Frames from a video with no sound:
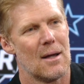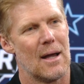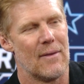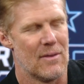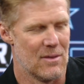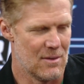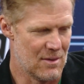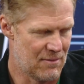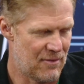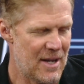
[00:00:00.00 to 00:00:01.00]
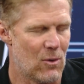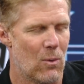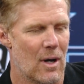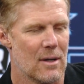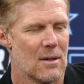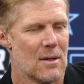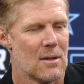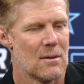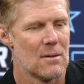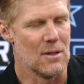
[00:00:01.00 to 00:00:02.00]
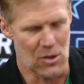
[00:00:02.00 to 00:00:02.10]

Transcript: And then the final one, the